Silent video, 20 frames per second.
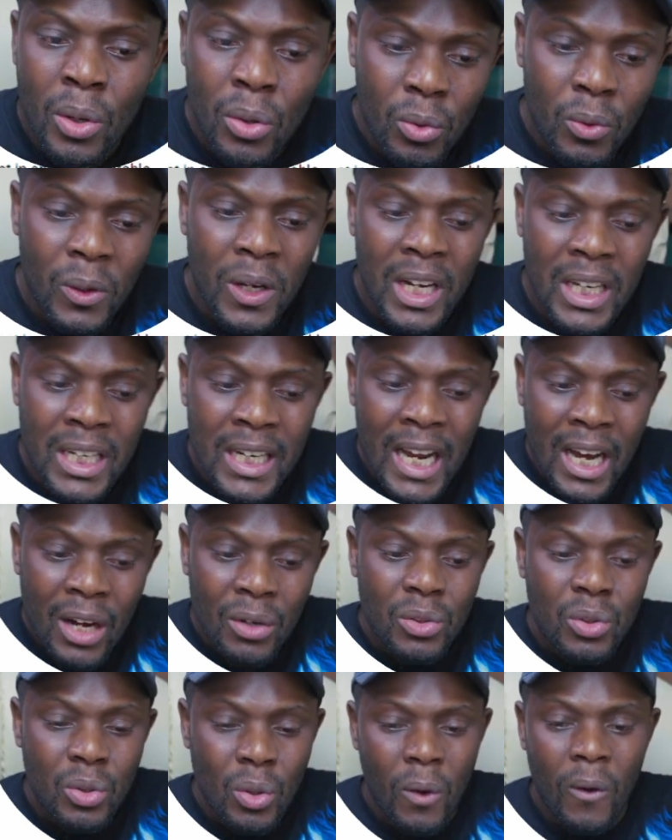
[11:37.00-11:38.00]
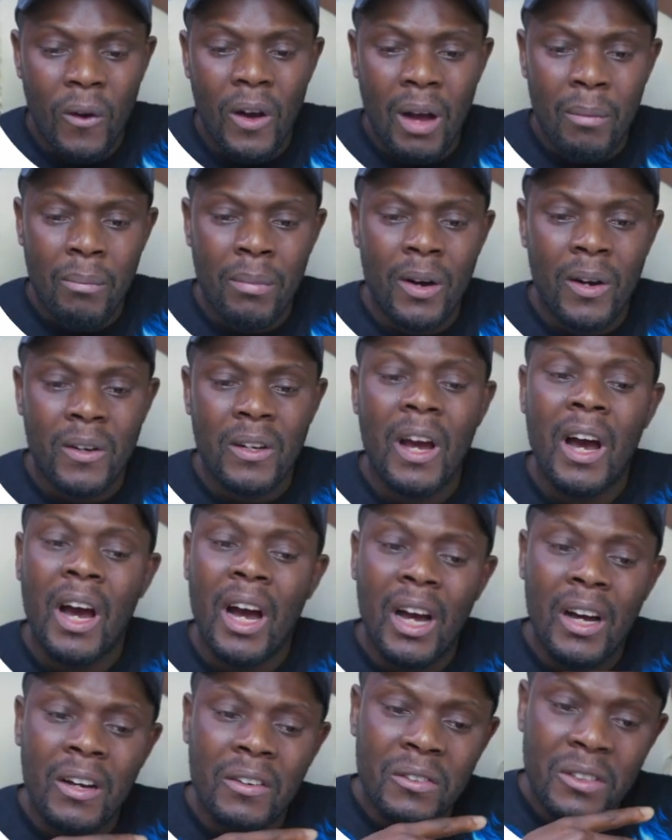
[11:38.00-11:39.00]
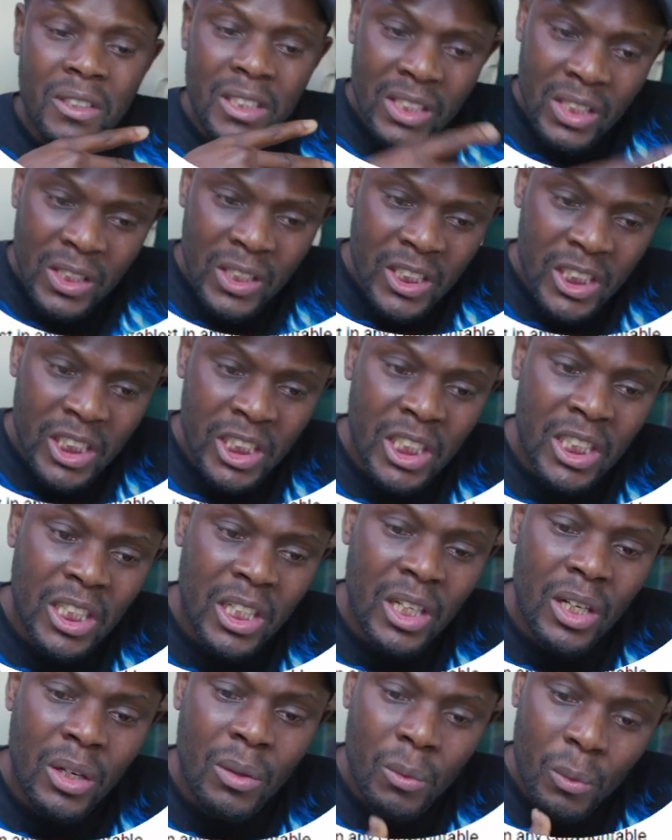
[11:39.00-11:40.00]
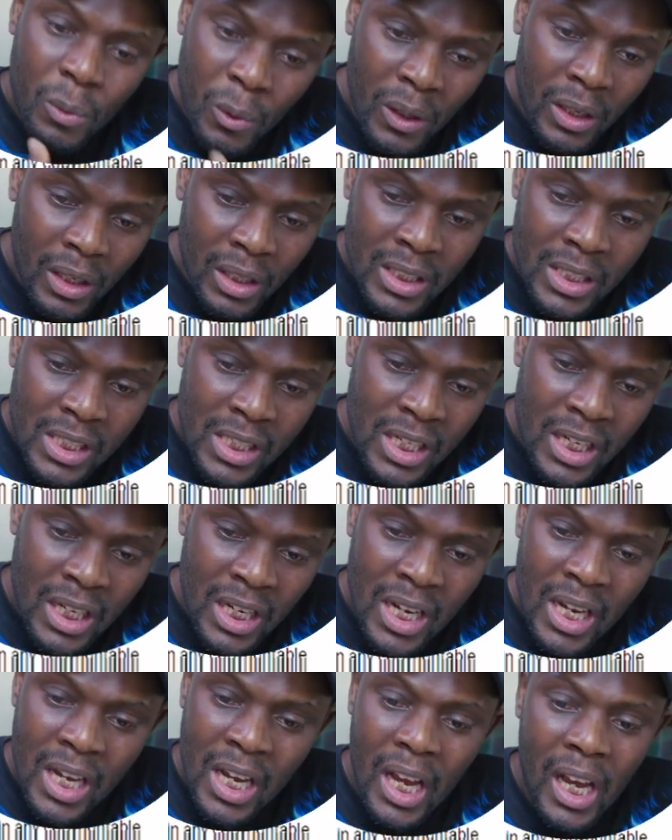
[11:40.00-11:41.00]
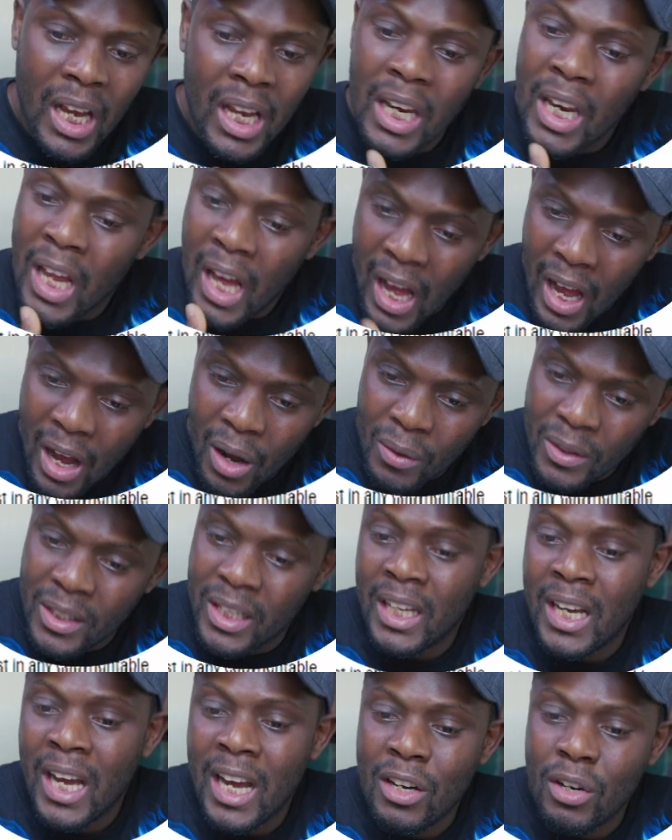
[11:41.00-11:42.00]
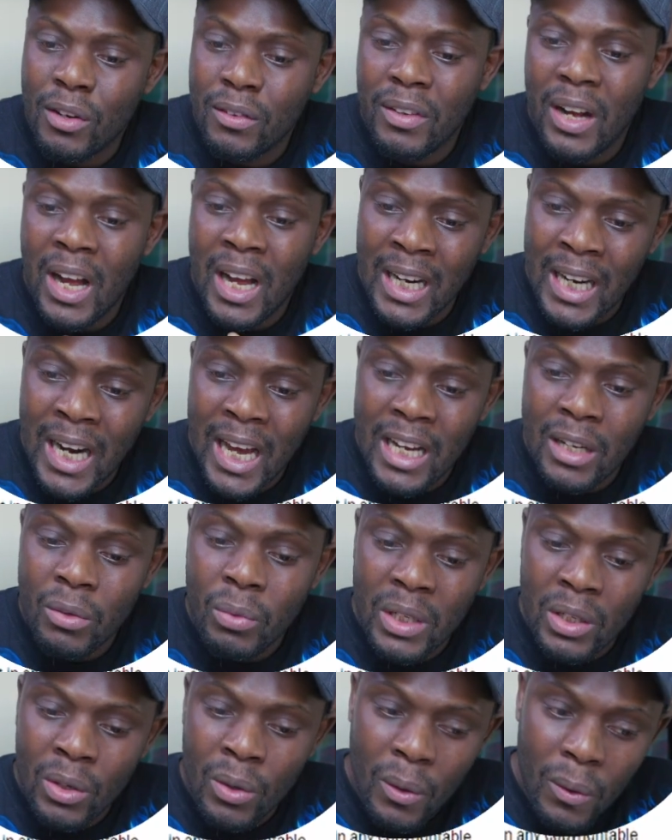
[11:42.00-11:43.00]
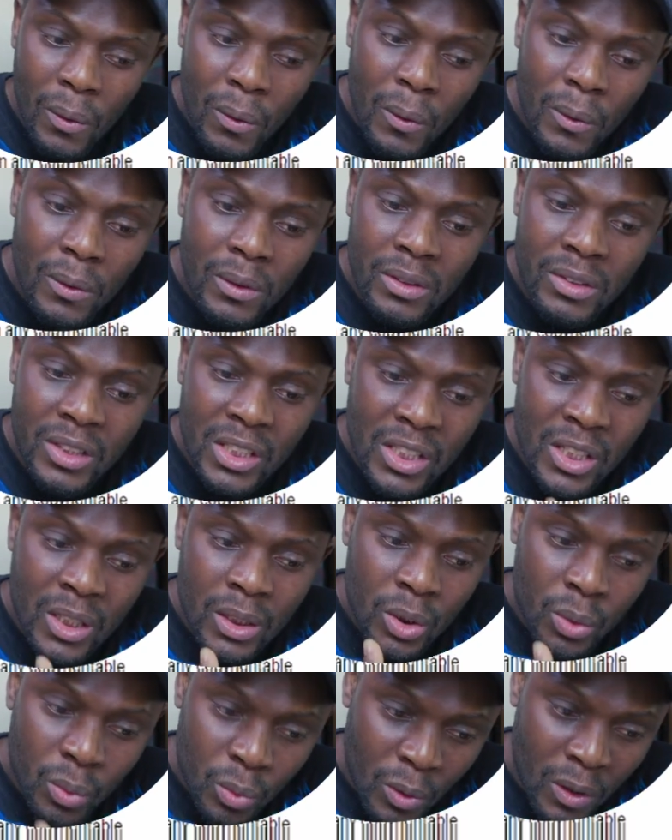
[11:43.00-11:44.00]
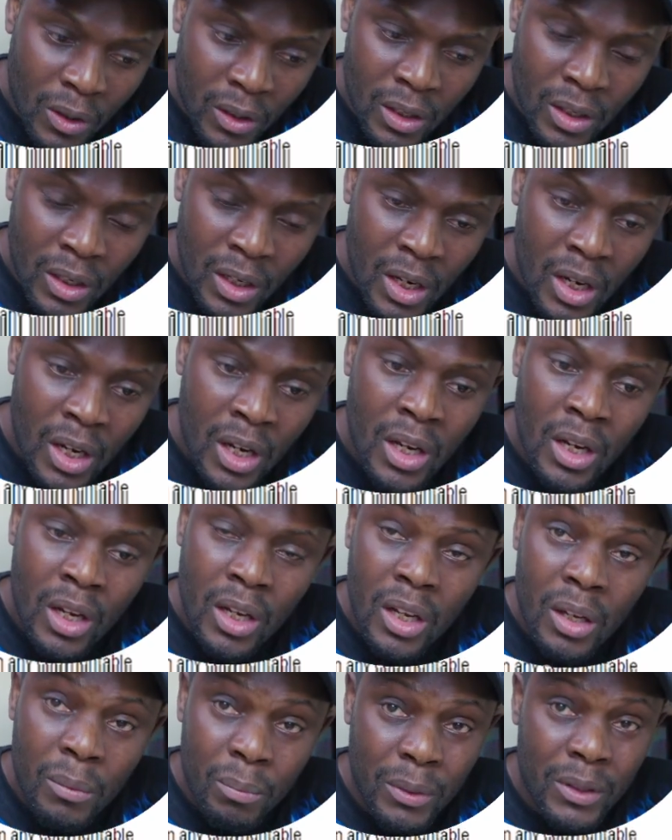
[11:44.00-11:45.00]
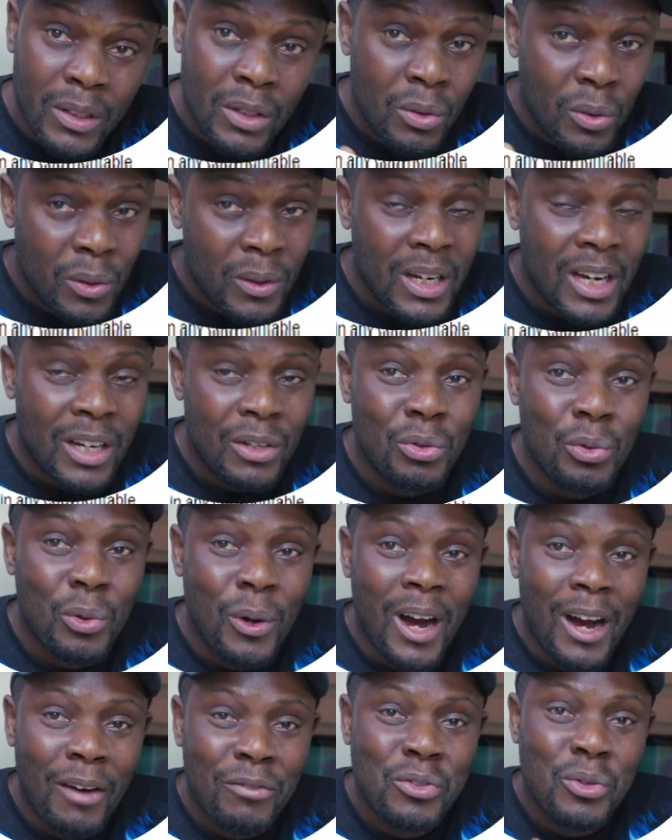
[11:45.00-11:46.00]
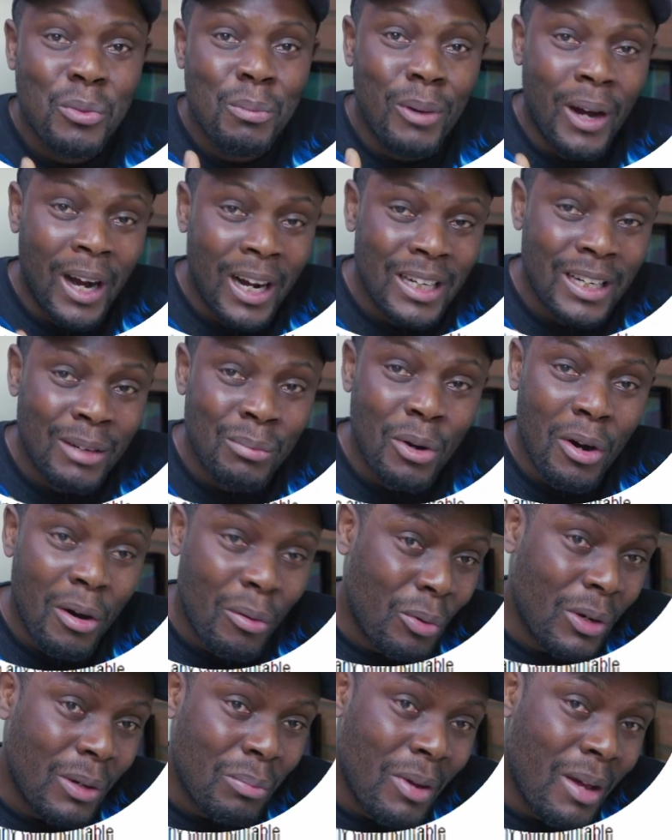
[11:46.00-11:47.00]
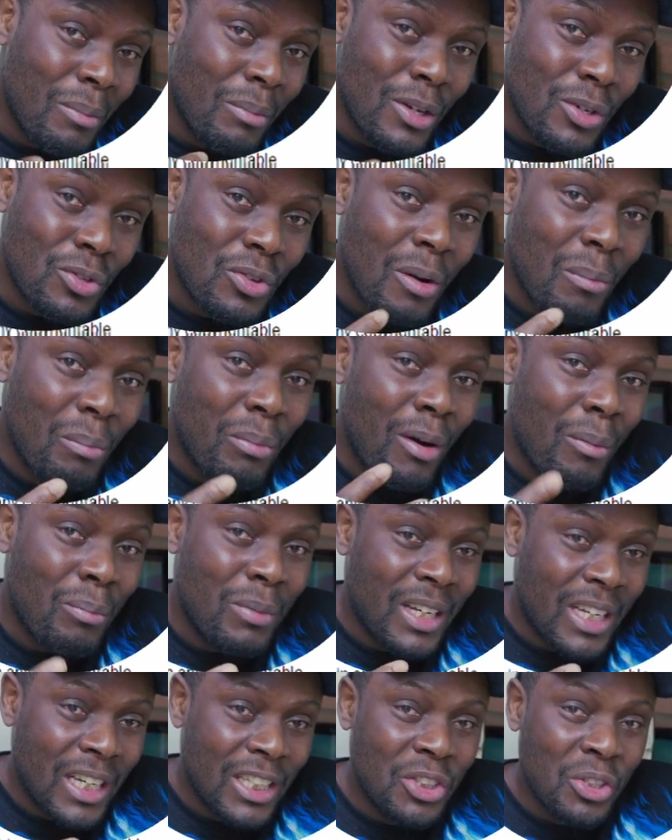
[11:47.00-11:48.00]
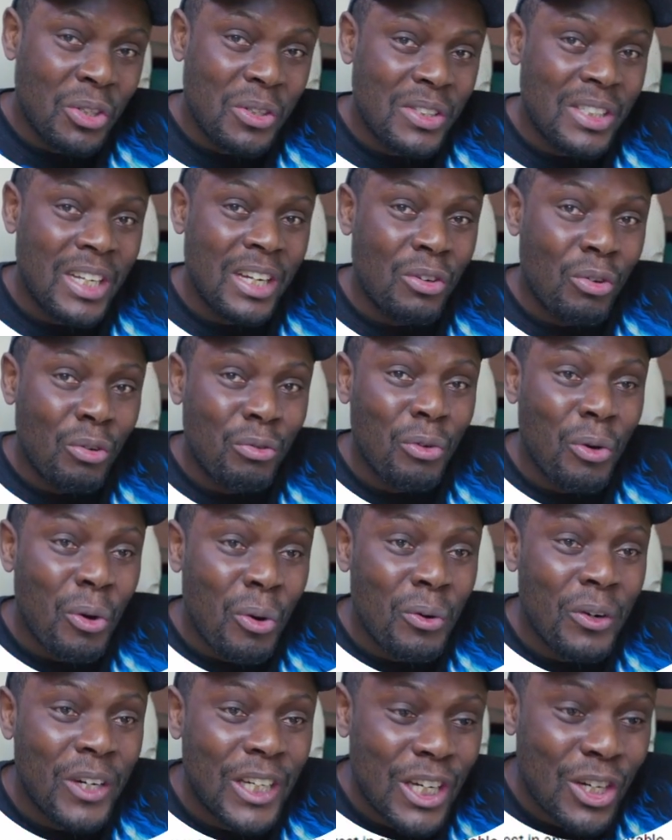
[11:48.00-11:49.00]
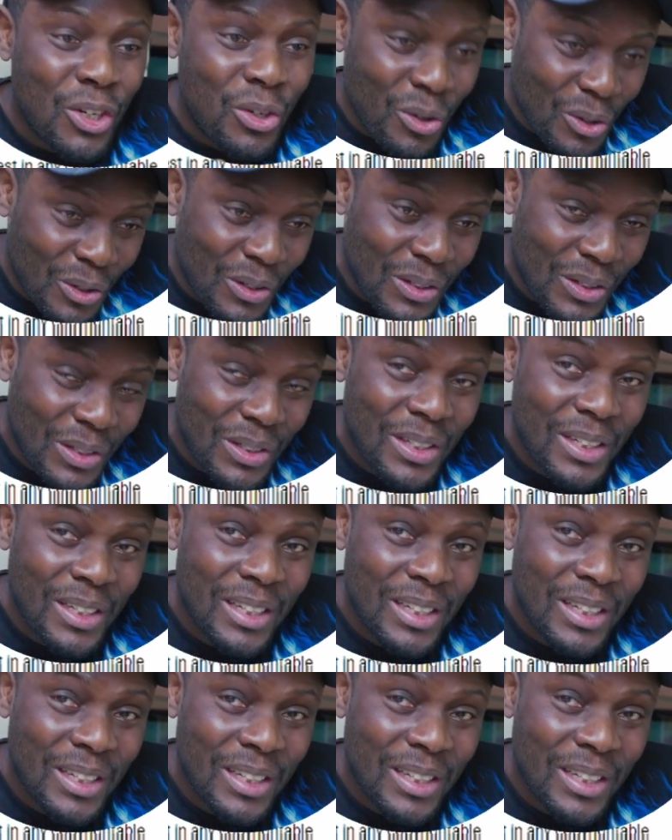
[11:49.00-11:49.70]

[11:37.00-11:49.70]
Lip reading: you can now talk about her research works and how they kind of align with your own research work. But know that you have to back them up with maybe some publications that you've already done.